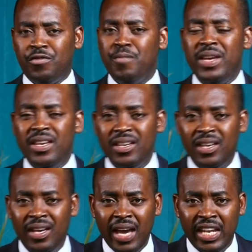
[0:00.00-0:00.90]
for me
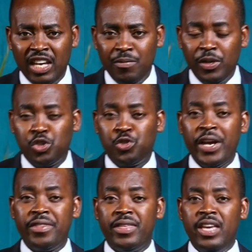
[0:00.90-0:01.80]
and give me
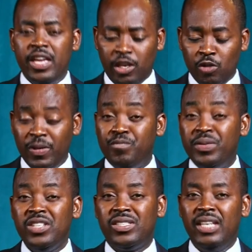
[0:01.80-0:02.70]
strength, give me
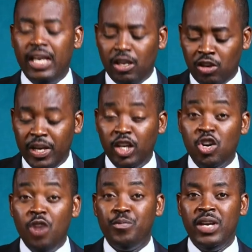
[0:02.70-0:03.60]
peace, give me
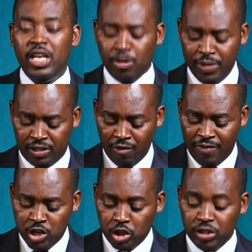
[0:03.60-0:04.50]
hope, give me
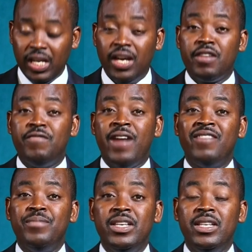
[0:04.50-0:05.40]
salvation,
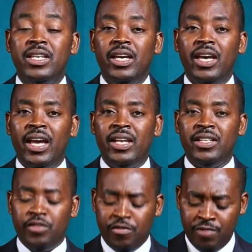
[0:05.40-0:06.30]
revive me
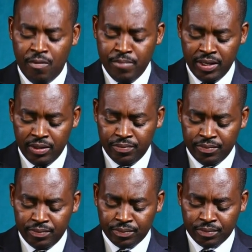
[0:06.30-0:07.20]
and reform me.
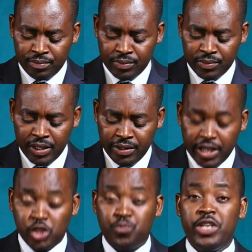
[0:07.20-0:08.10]

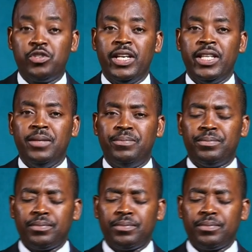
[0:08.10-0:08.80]
Let's pray together.